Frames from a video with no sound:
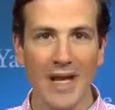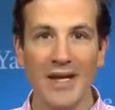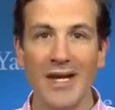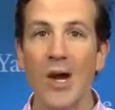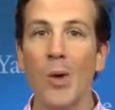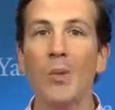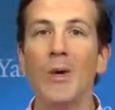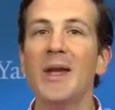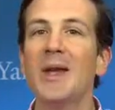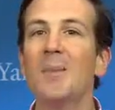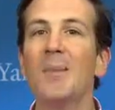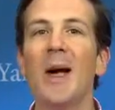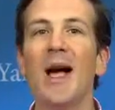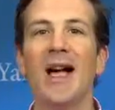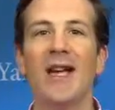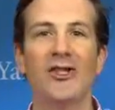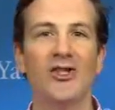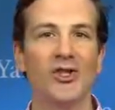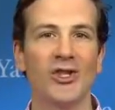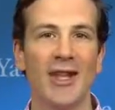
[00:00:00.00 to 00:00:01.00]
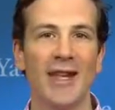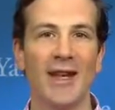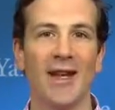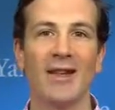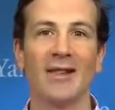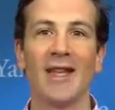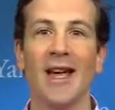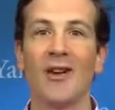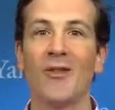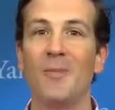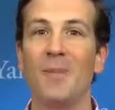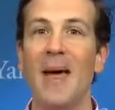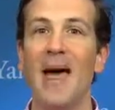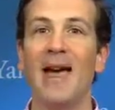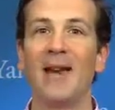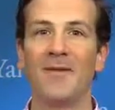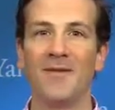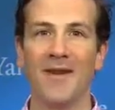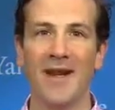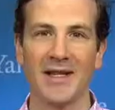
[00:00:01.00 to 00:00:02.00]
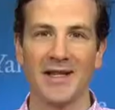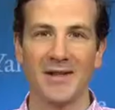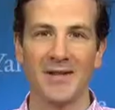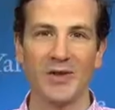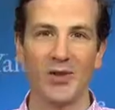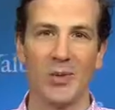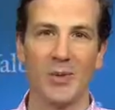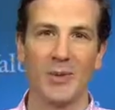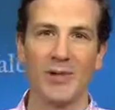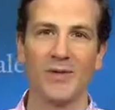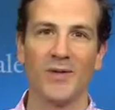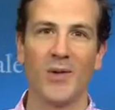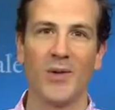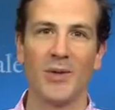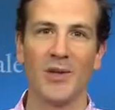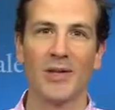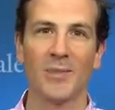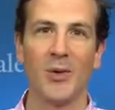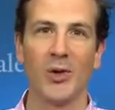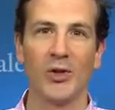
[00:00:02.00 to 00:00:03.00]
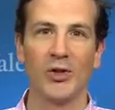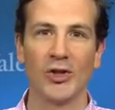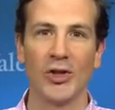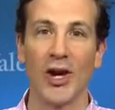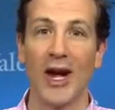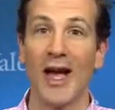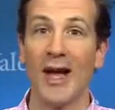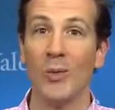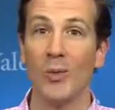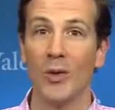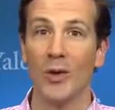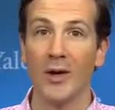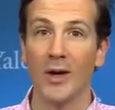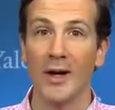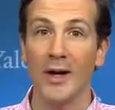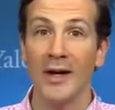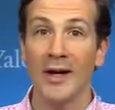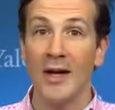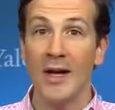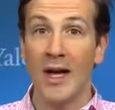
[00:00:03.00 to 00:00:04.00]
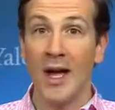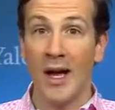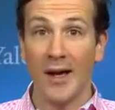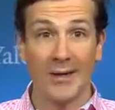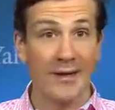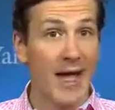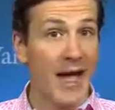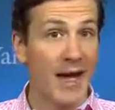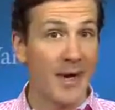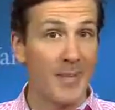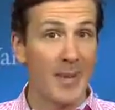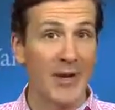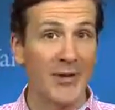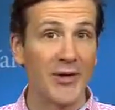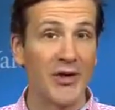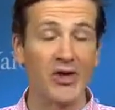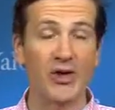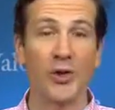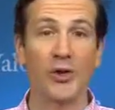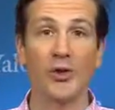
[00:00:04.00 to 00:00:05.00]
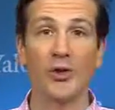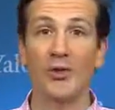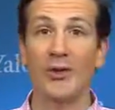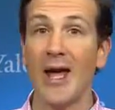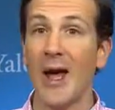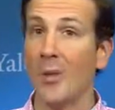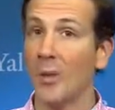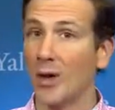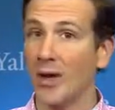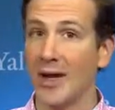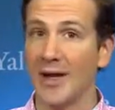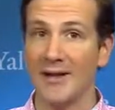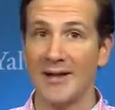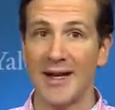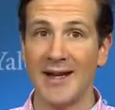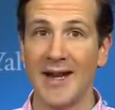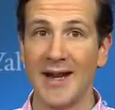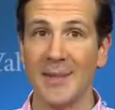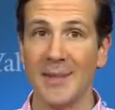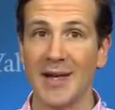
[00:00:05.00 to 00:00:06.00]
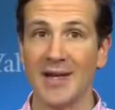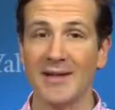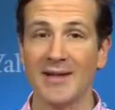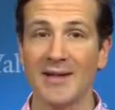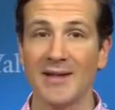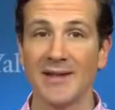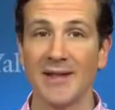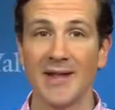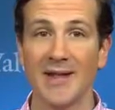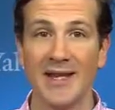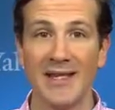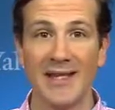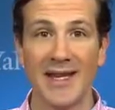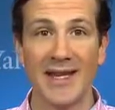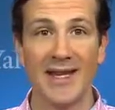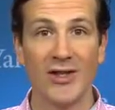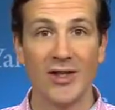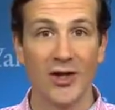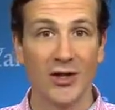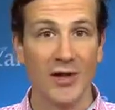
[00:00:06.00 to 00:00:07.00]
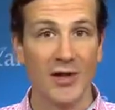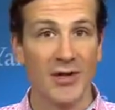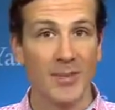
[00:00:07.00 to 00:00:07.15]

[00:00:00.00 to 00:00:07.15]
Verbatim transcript: Now, we can postulate a lot of bad effects of so much phone exposure. I worry a lot about the social networking dynamic these kids are